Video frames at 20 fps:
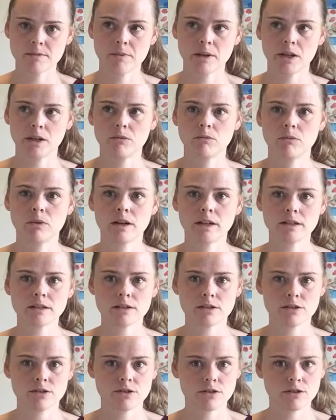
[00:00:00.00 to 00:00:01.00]
but you want
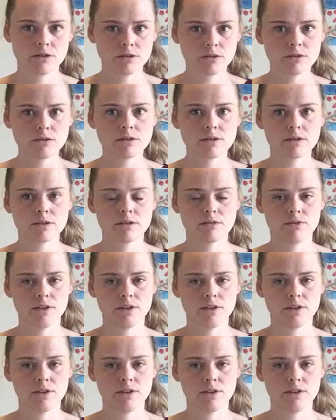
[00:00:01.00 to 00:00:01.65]
to choose the